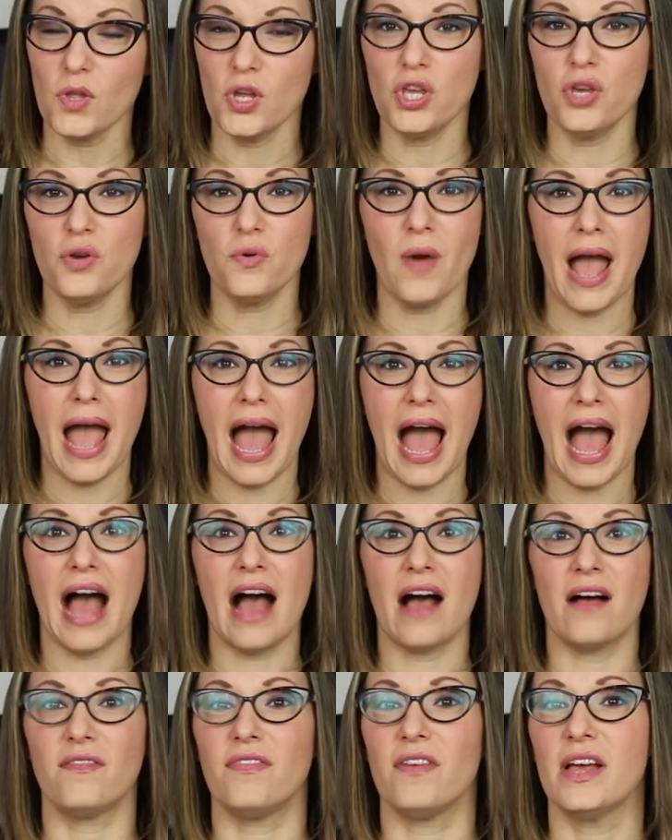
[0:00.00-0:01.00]
You
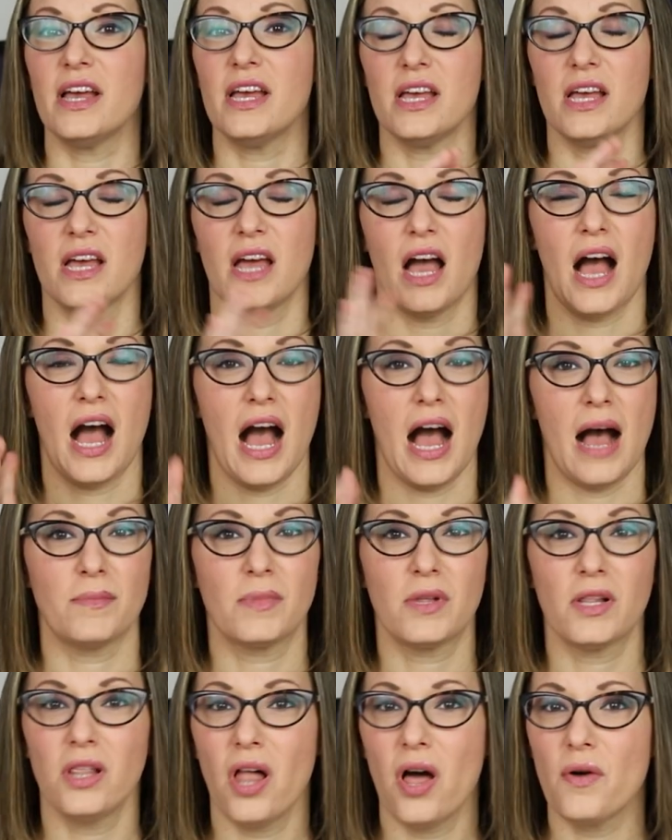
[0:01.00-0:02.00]
have
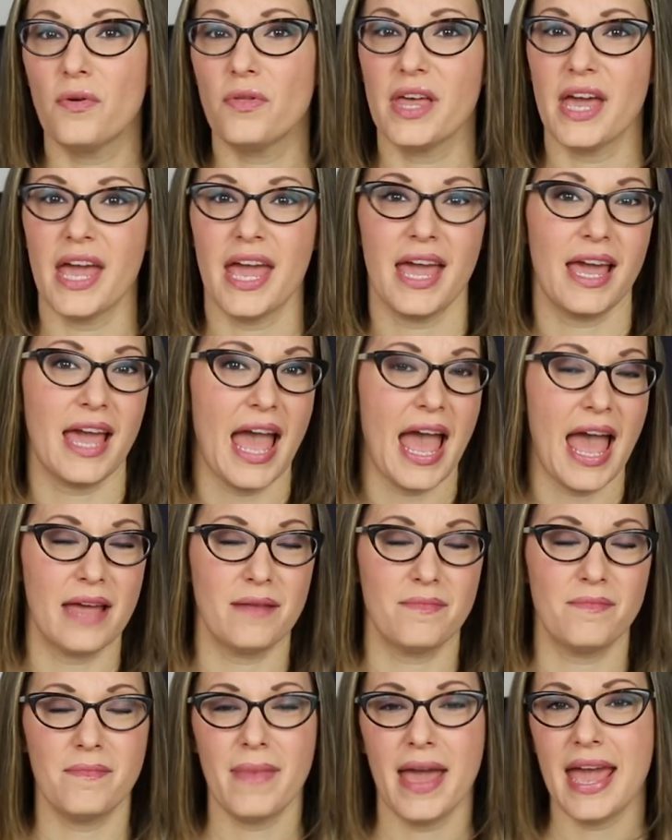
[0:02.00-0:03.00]
um, clothing
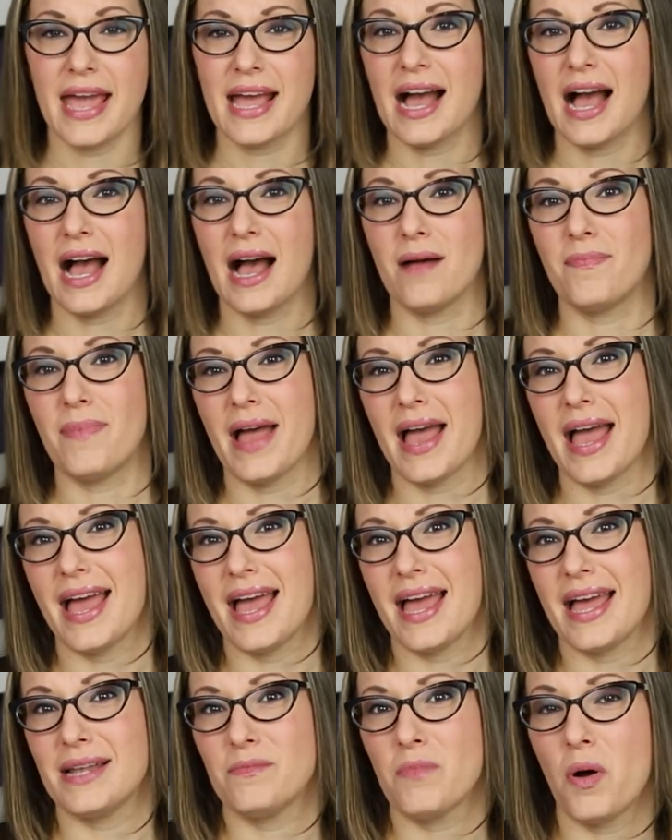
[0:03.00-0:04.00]
and makeup
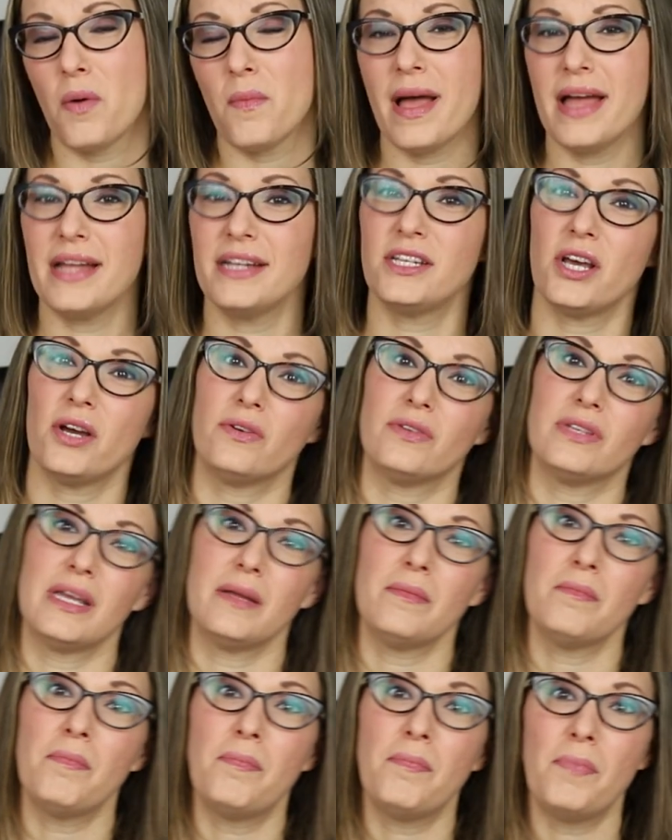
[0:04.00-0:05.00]
and mementos
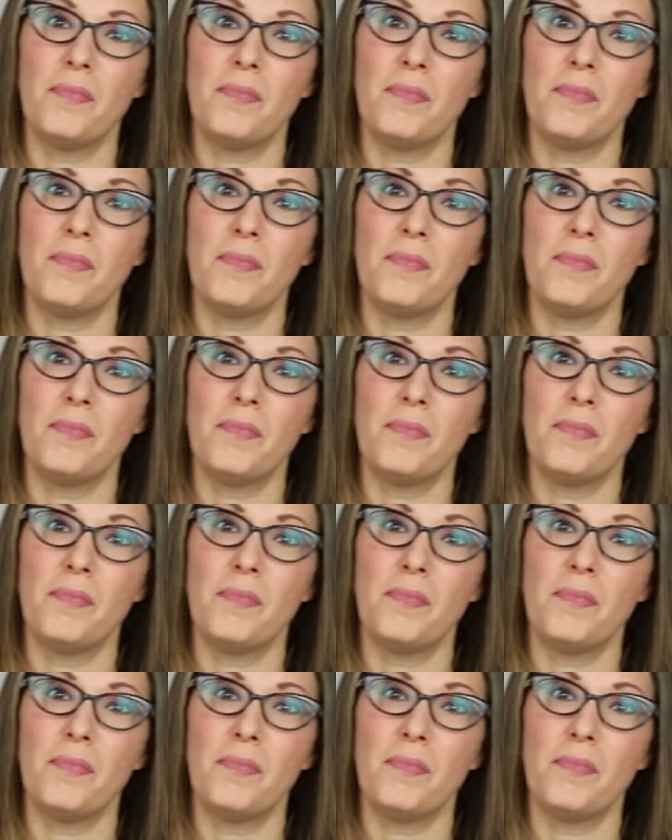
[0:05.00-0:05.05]
and